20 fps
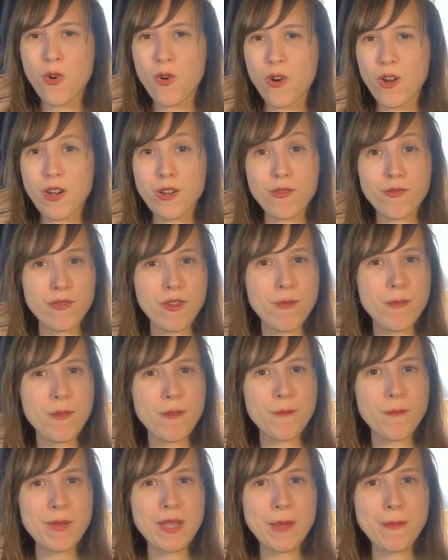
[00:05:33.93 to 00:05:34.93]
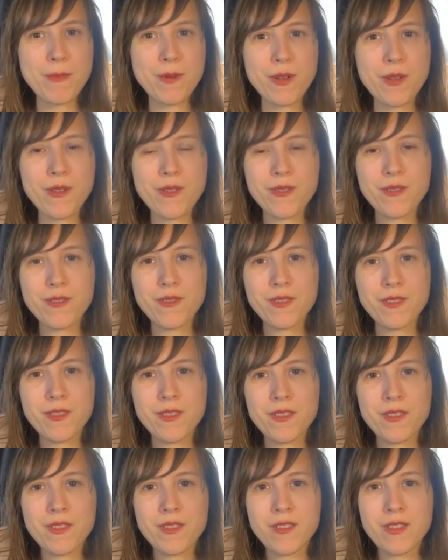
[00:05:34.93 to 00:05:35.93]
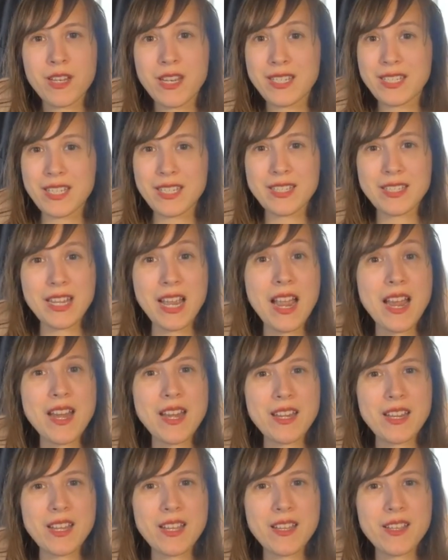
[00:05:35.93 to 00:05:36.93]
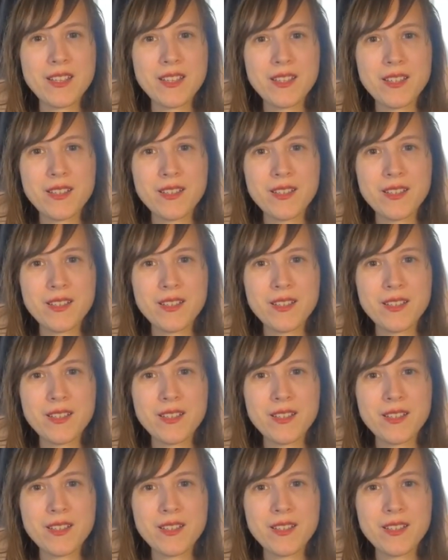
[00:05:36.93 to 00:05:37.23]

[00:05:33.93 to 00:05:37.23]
or a group of people, a society,